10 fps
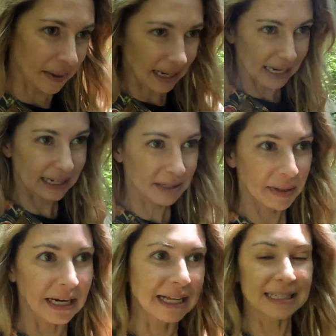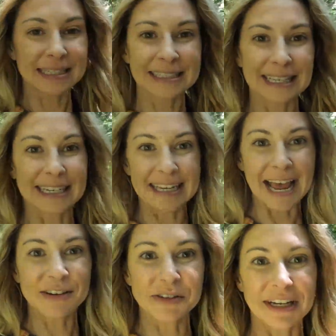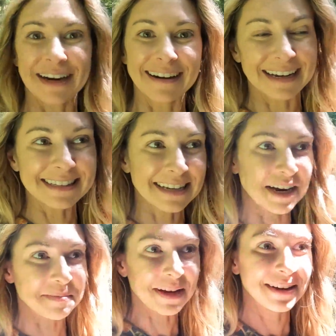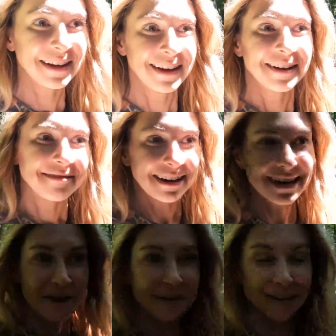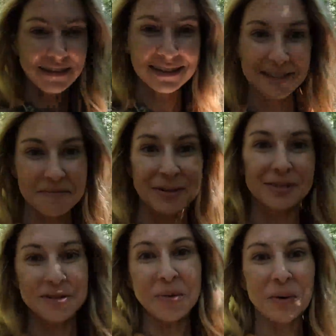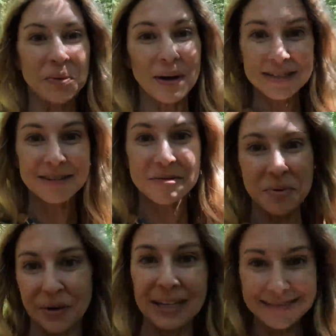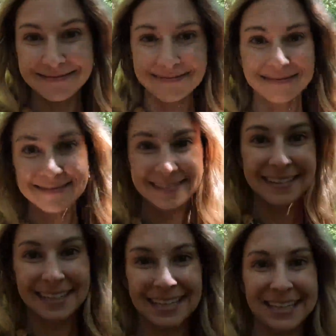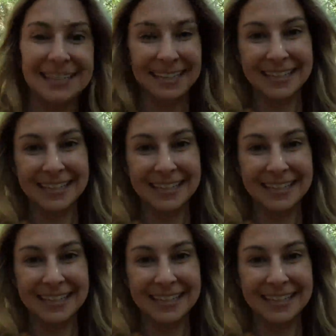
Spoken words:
and experience the natural areas here, but right now we're going to the most northwestern point in the